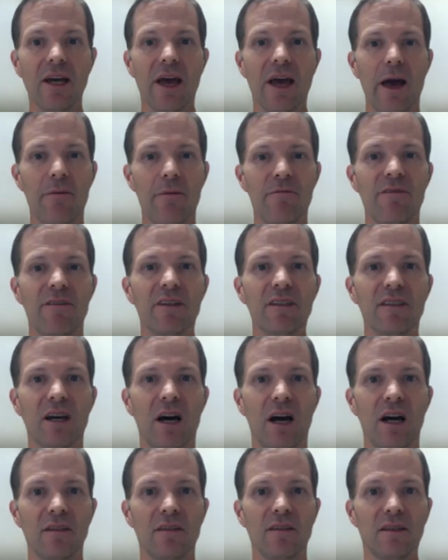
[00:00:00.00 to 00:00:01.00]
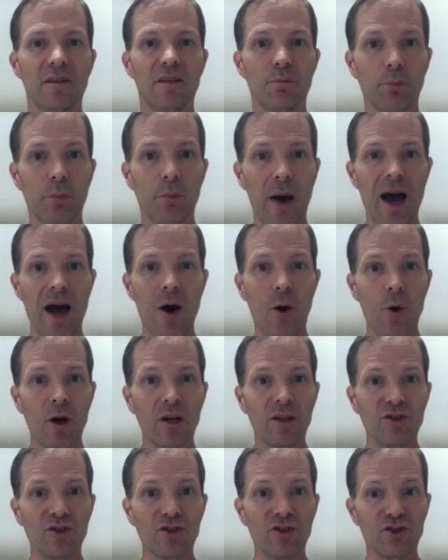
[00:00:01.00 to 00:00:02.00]
emphasizes power
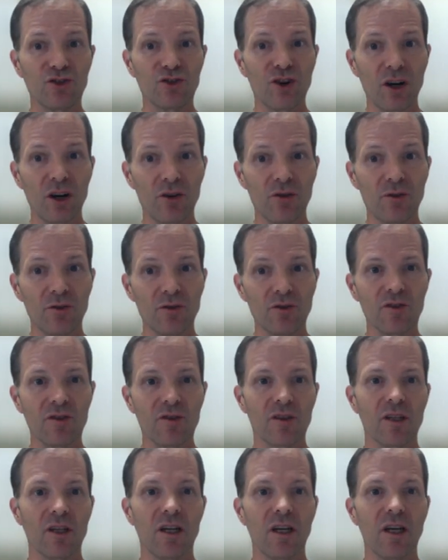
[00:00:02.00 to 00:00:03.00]
struggles,